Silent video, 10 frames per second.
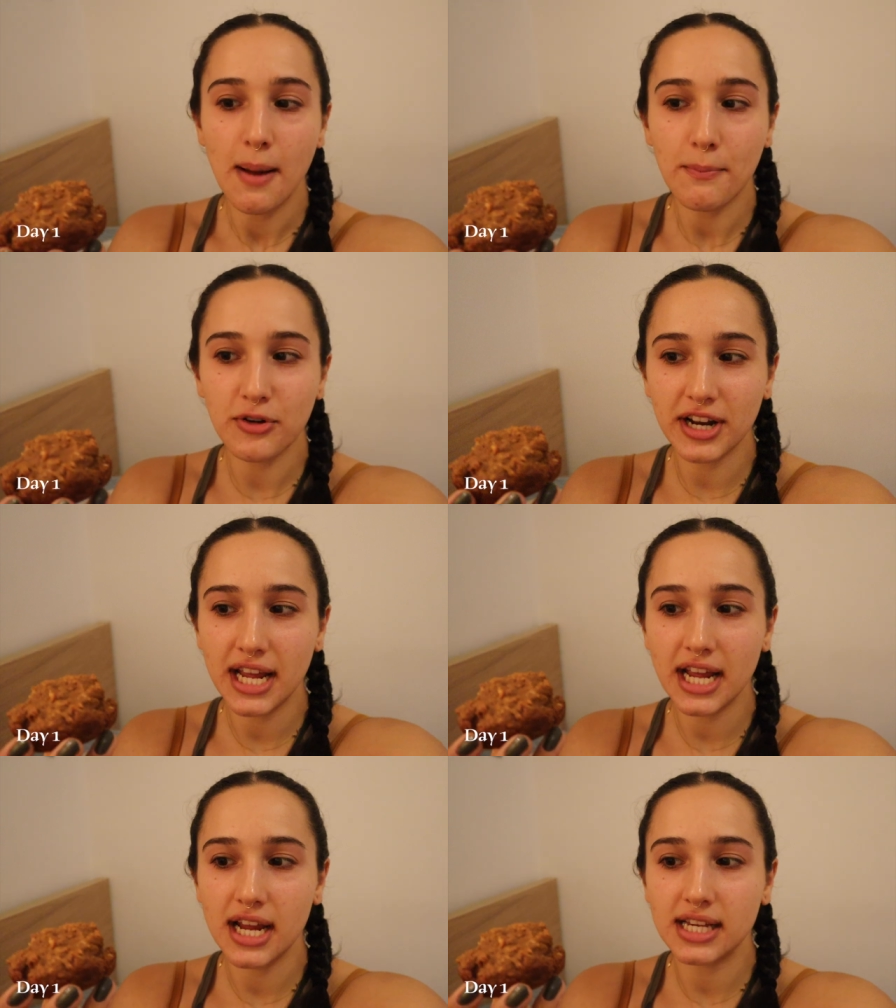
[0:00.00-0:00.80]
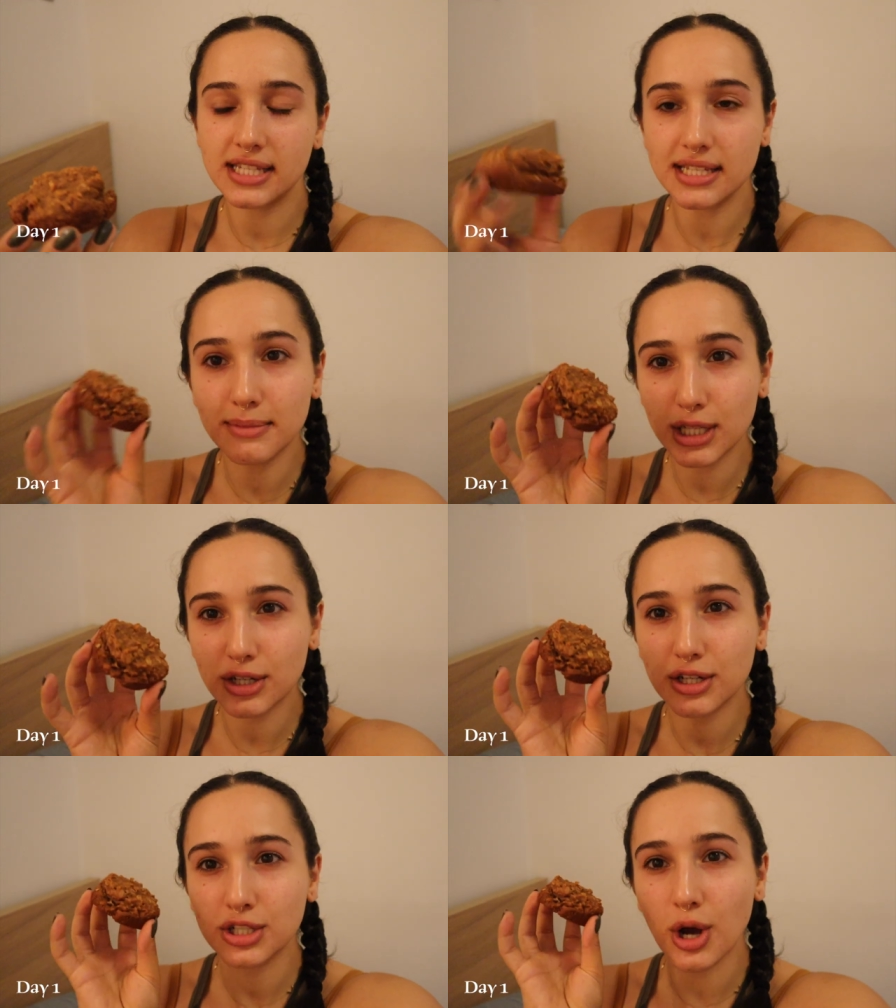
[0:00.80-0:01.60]
pretty
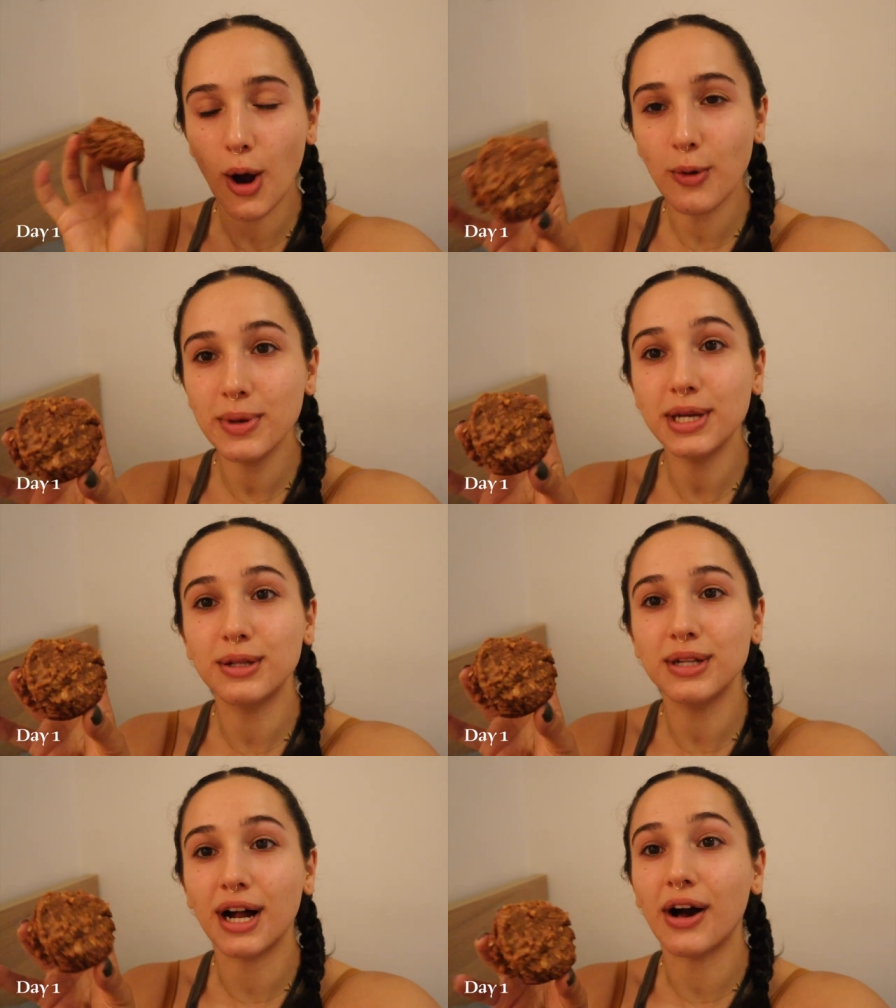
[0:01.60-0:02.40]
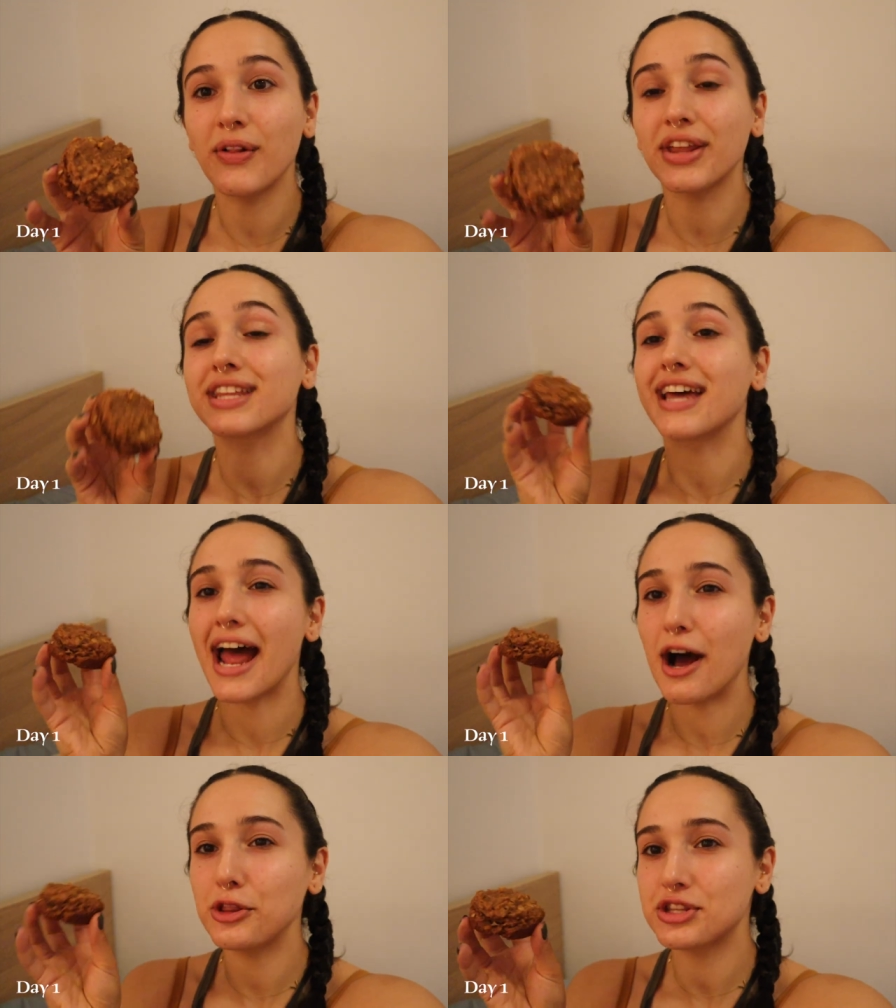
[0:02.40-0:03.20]
similar to oatmeal on like the
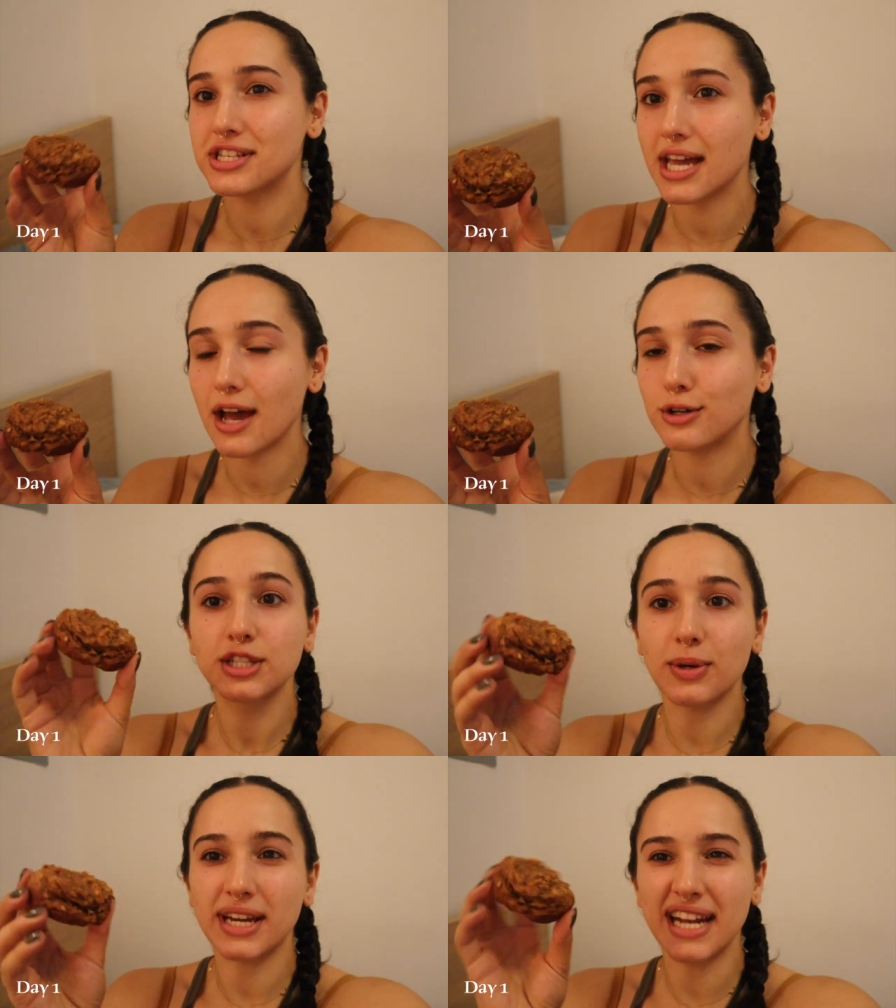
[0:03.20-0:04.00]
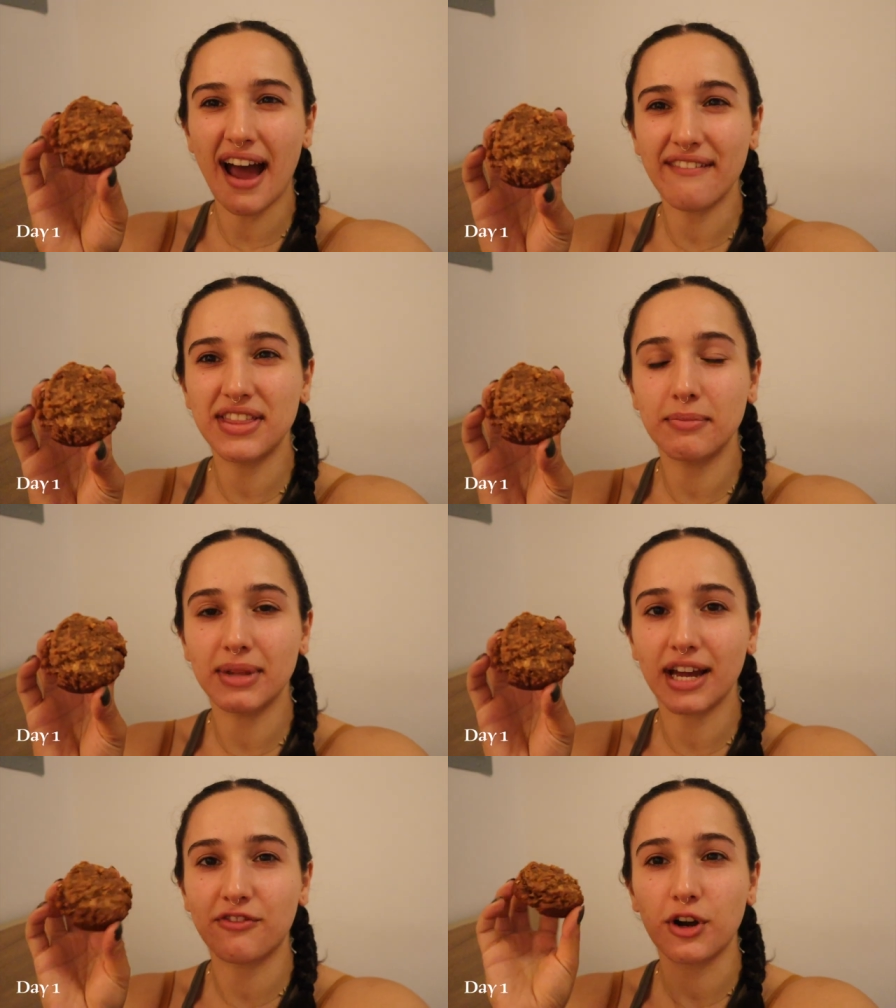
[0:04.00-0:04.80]
health scale so I can have them
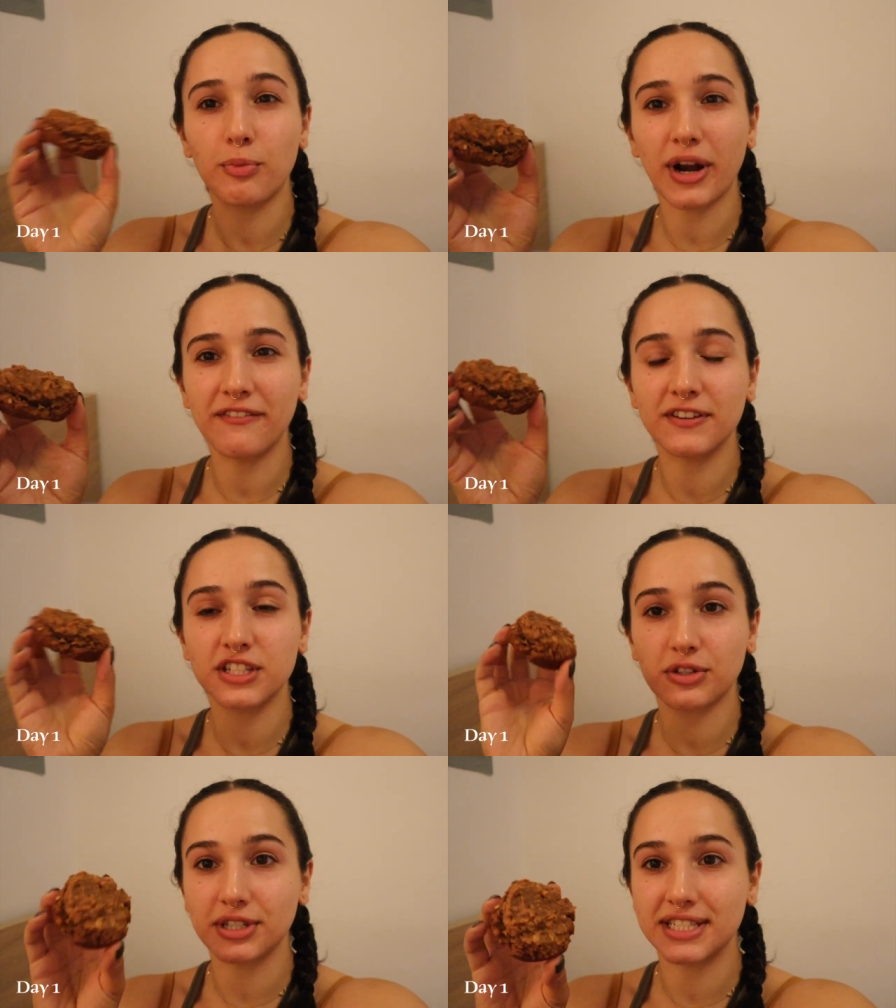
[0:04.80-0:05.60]
like for a breakfast or a